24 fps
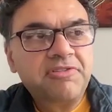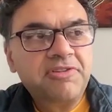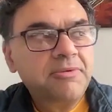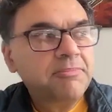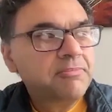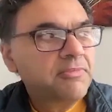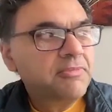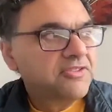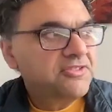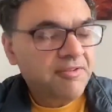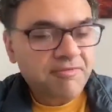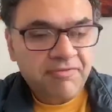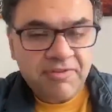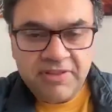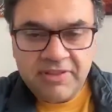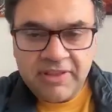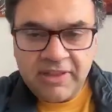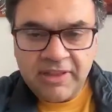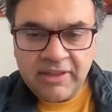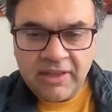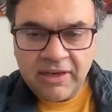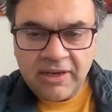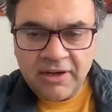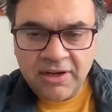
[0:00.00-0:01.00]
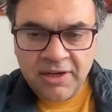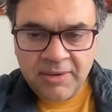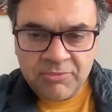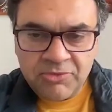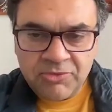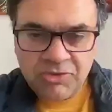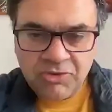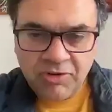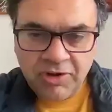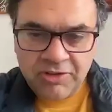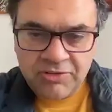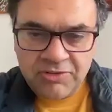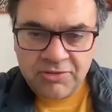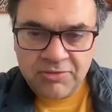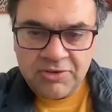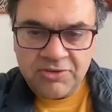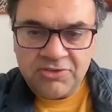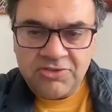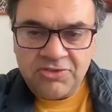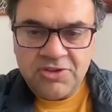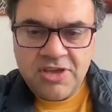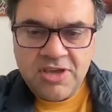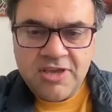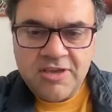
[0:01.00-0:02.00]
much everything that I'm trying to
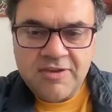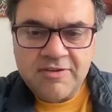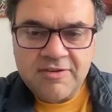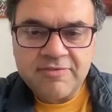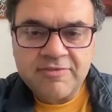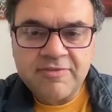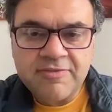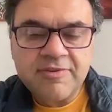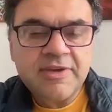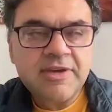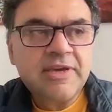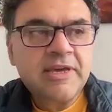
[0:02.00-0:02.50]
achieve